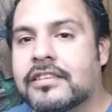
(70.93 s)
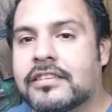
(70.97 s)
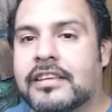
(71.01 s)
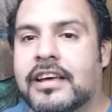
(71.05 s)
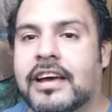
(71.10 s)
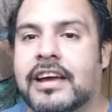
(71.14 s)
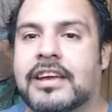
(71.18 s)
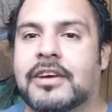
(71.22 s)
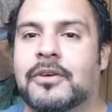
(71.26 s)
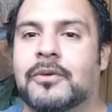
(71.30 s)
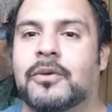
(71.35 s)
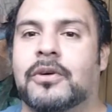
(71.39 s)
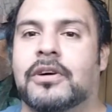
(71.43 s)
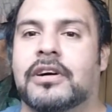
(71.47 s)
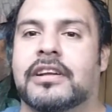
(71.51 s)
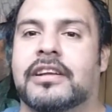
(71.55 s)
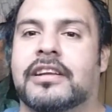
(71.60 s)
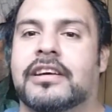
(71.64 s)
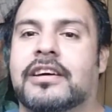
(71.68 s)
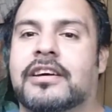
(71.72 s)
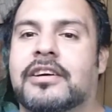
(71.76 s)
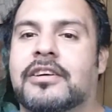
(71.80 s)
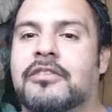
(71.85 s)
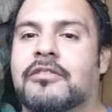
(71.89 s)
Second
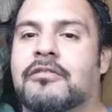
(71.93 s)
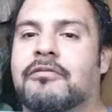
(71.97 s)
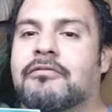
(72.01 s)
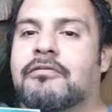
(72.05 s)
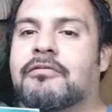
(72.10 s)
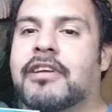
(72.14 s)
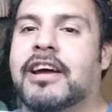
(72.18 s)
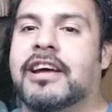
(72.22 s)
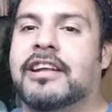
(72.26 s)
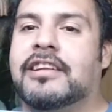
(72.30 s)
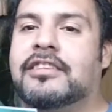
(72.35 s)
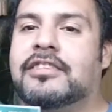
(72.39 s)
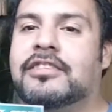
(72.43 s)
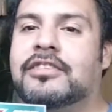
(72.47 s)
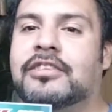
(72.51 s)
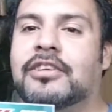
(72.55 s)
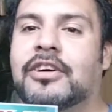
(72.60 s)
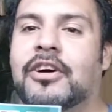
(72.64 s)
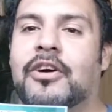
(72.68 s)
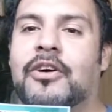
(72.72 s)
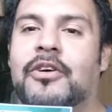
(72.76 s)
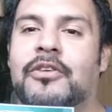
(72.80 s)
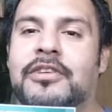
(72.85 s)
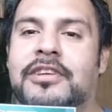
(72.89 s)
one, Red
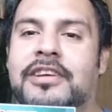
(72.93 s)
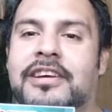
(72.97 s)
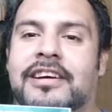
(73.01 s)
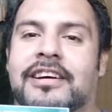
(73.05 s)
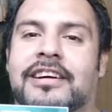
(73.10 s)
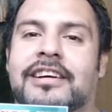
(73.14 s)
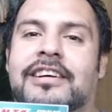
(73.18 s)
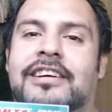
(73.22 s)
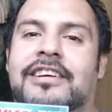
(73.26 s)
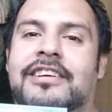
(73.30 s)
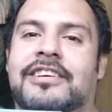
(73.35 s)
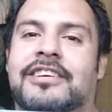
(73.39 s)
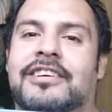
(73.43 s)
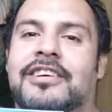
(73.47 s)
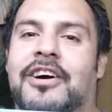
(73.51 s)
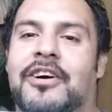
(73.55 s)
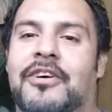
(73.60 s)
Sonja